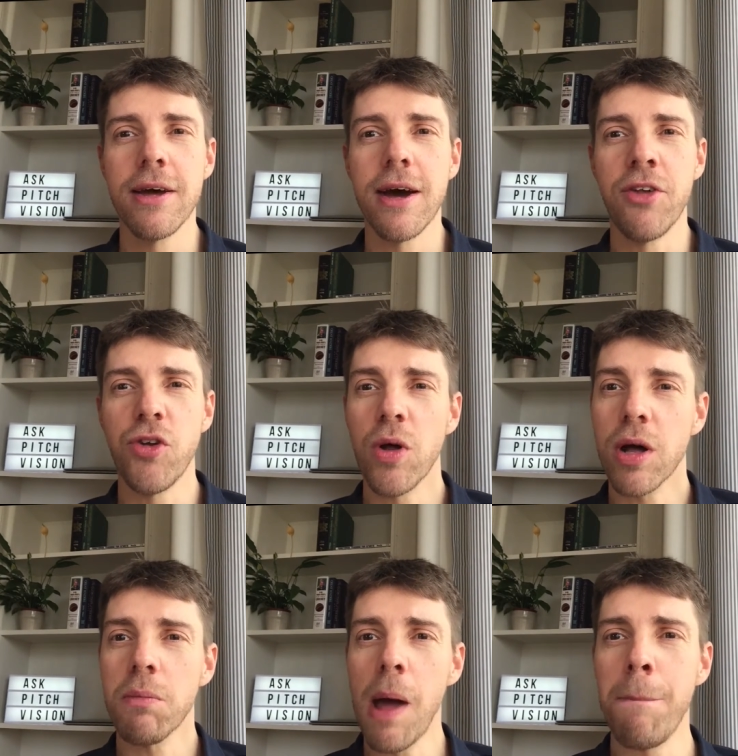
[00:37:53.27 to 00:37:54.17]
and do
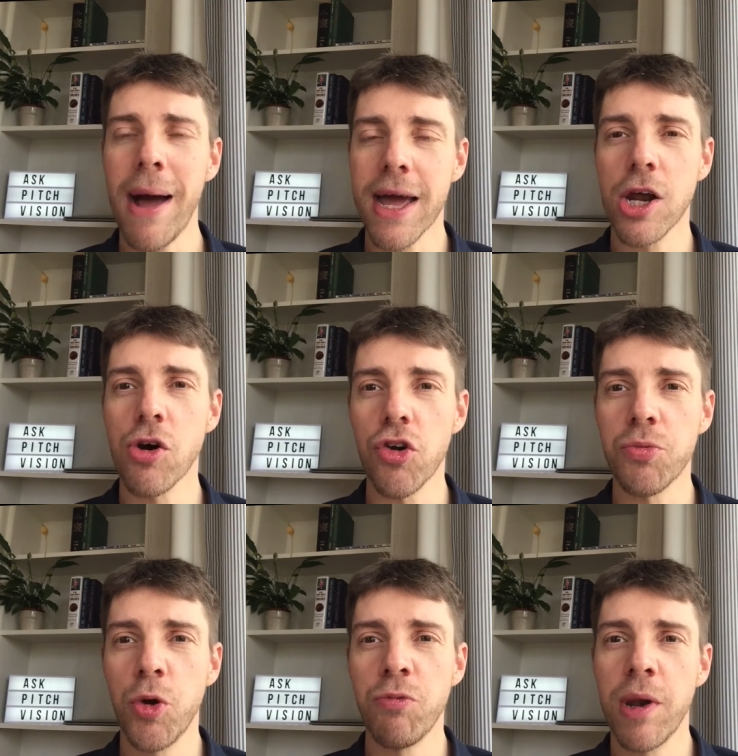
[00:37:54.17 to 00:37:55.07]
a back and across
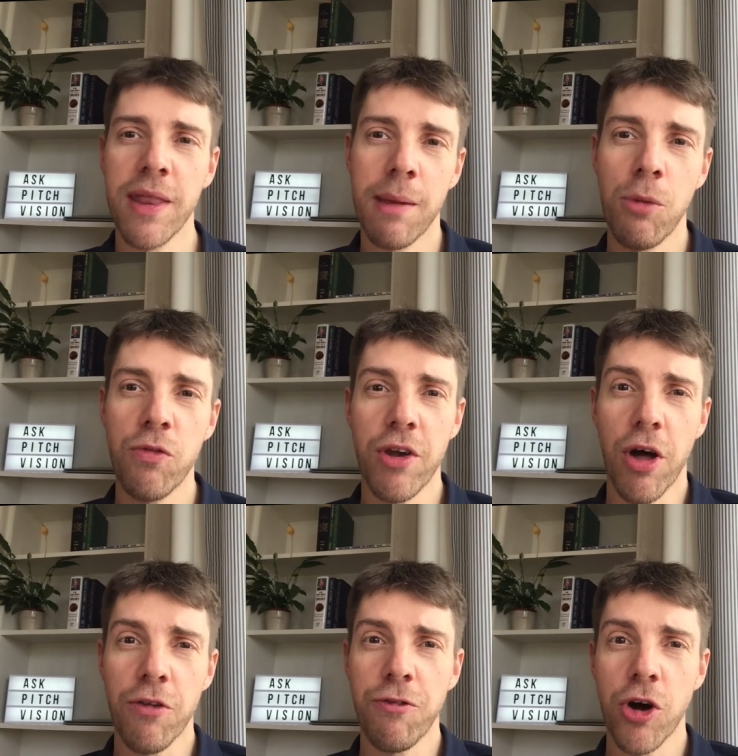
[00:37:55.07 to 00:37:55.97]
movement and then move their other
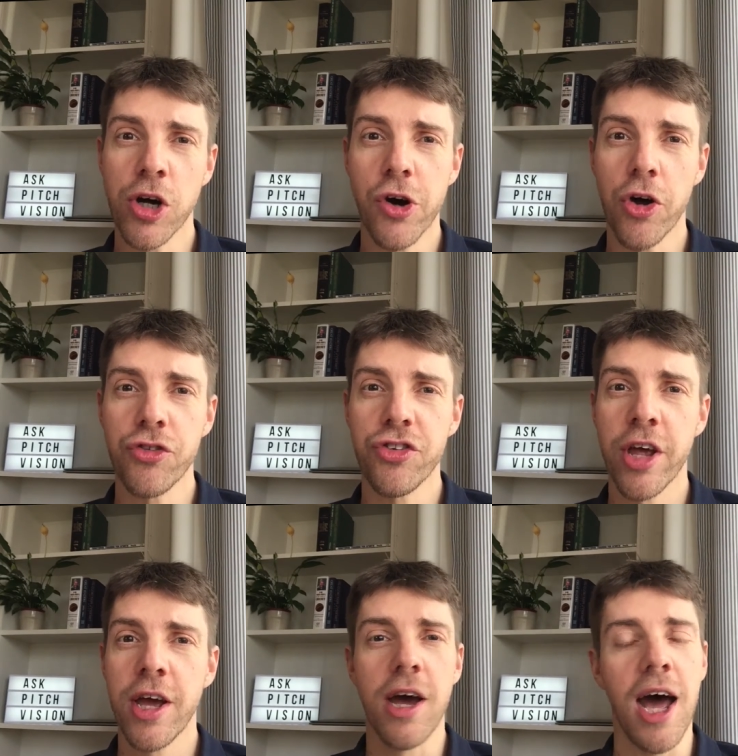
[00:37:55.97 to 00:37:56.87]
foot across
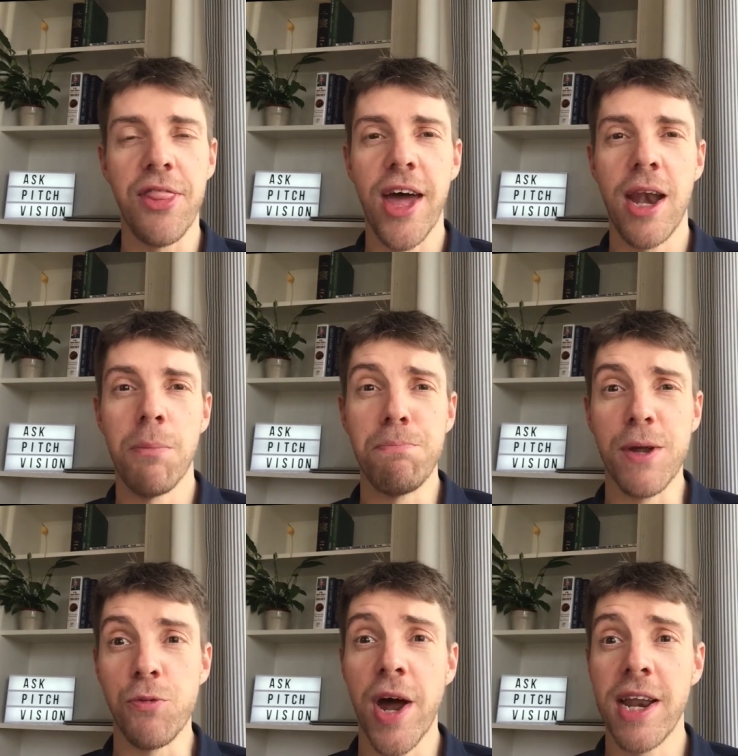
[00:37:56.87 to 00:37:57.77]
and then be
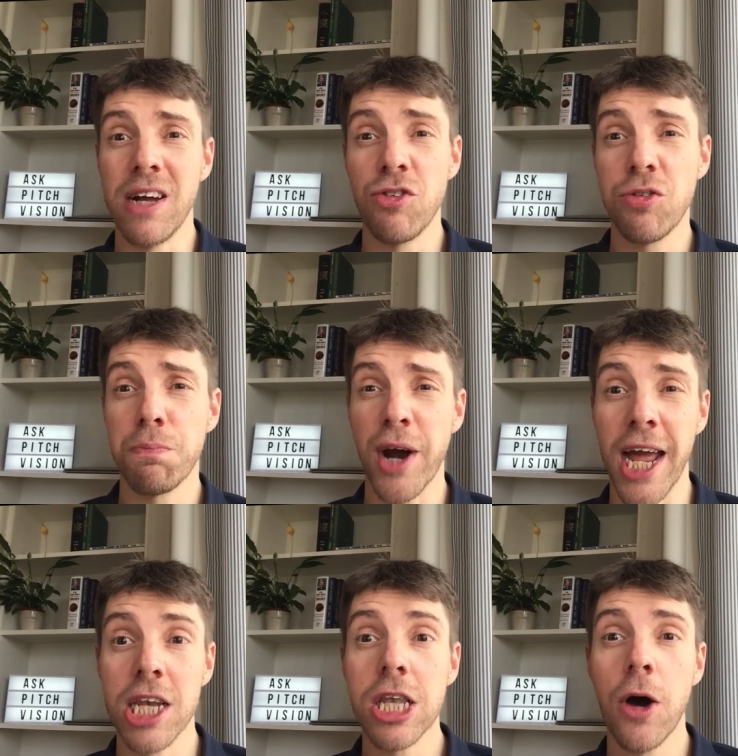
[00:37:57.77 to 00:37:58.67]
ready,
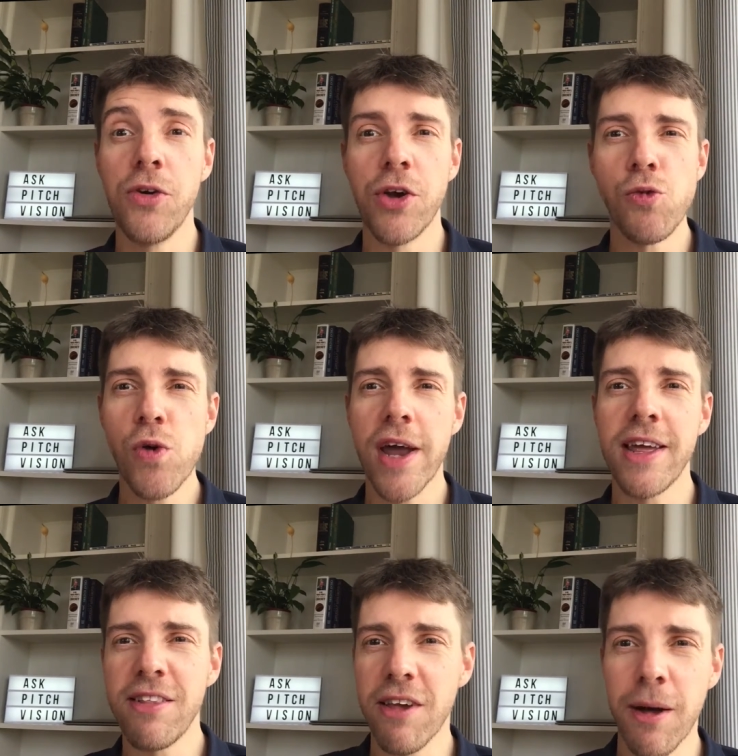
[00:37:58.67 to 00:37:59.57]
spring, loaded, ready
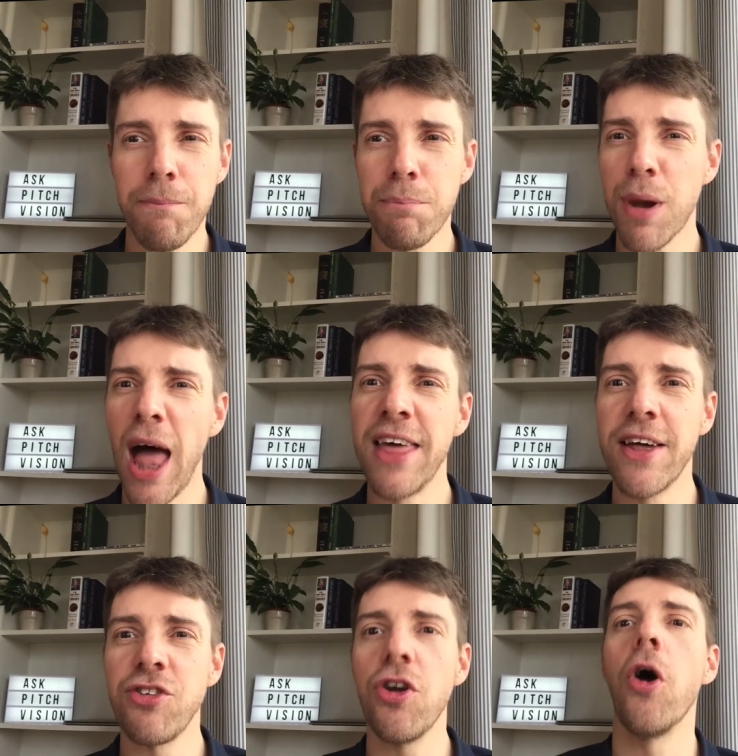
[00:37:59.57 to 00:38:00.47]
to play their
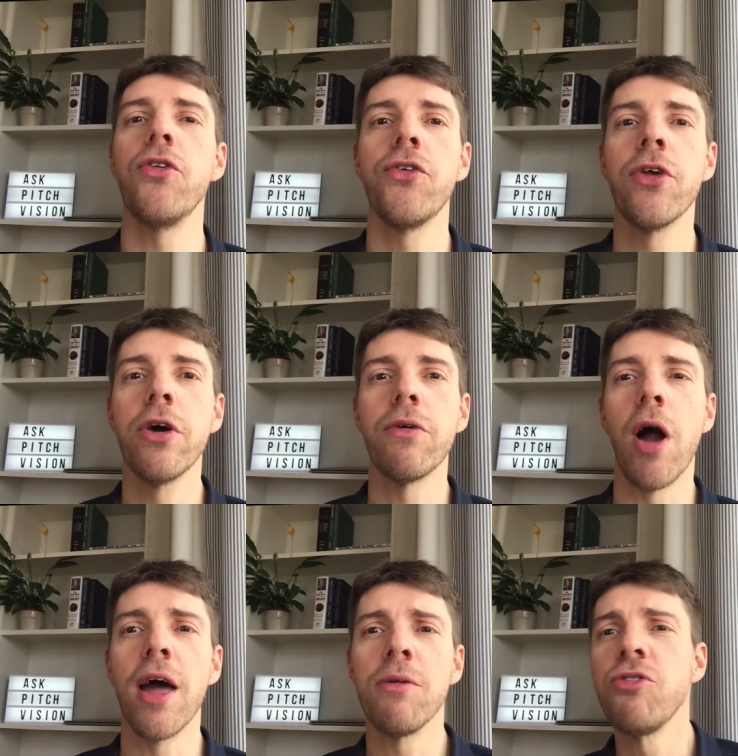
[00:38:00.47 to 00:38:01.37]
shots, right?
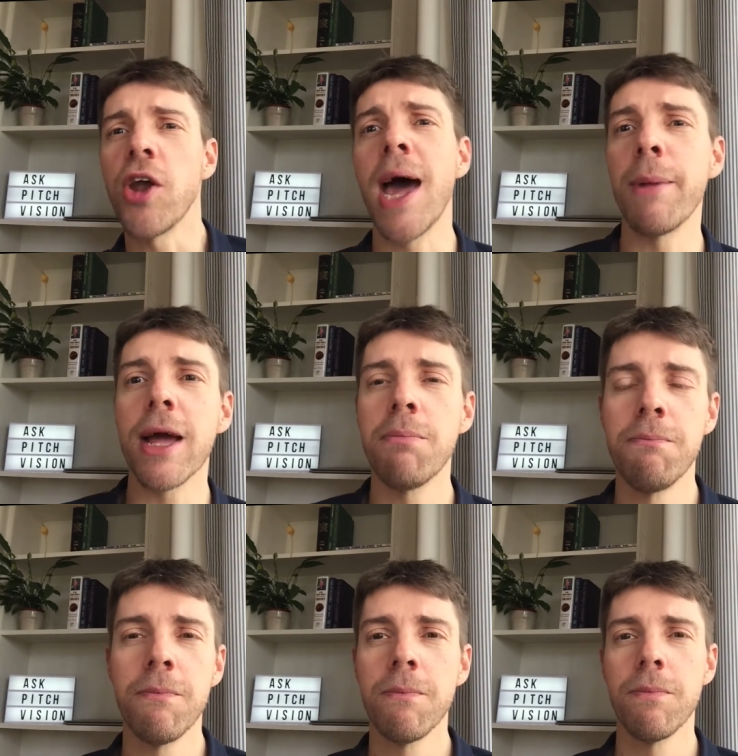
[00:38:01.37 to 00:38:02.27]
Dynamic.
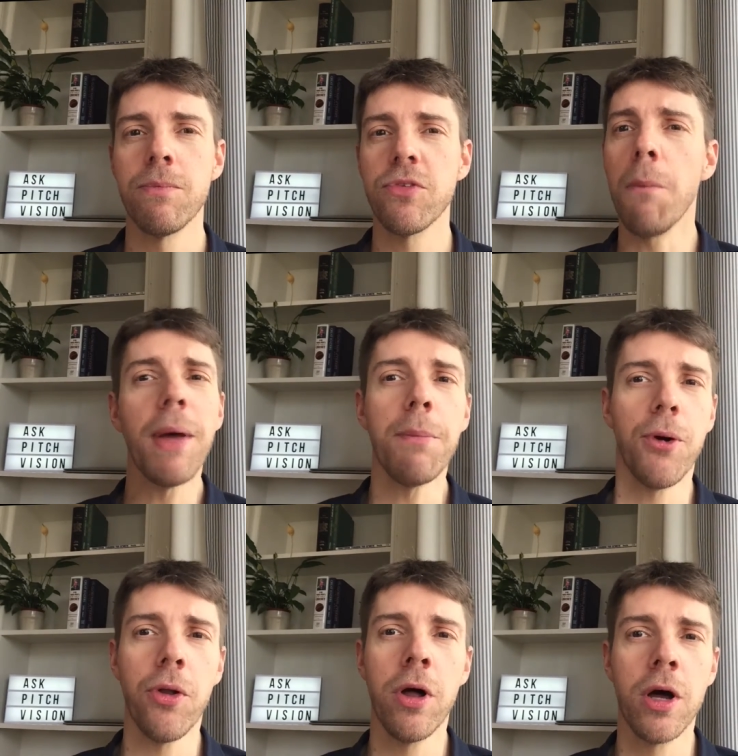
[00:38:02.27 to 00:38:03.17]
Some
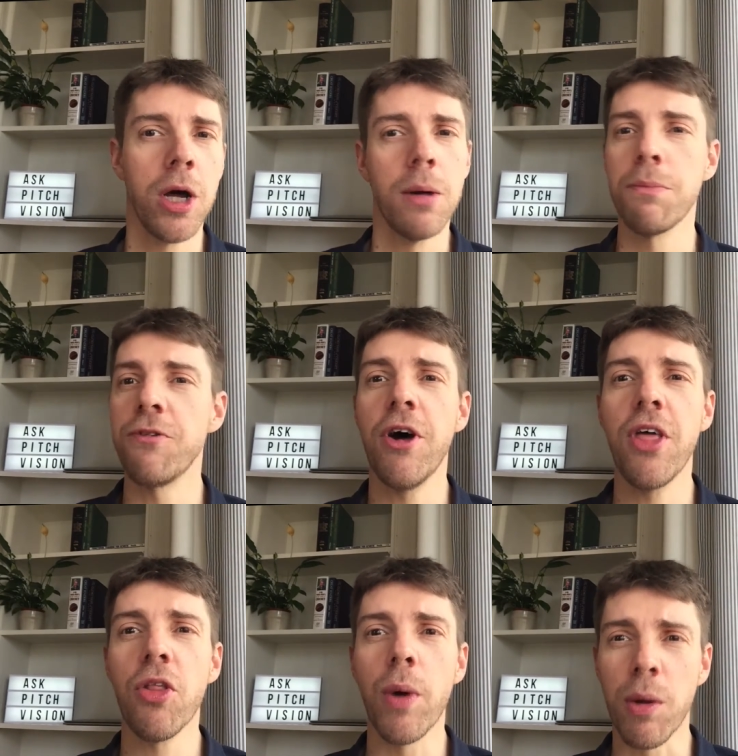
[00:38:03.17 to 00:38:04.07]
people prefer the
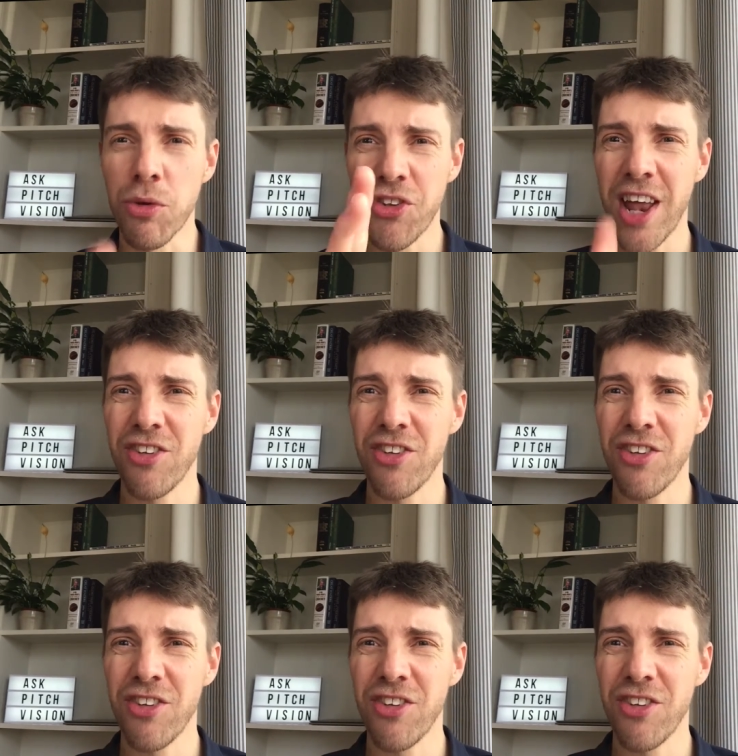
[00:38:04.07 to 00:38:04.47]
other way. They want to stand as